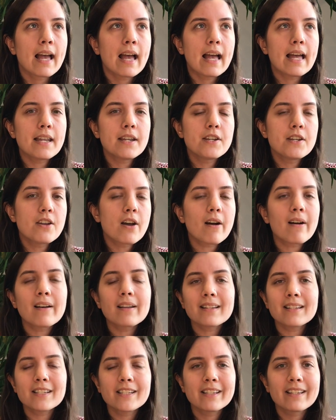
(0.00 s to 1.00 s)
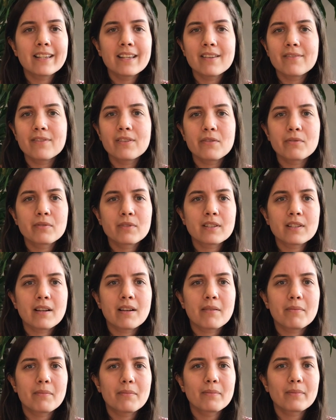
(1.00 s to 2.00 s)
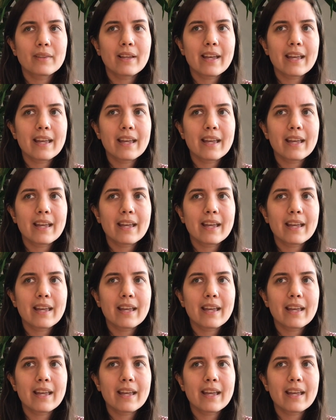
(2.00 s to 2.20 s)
and not to give you some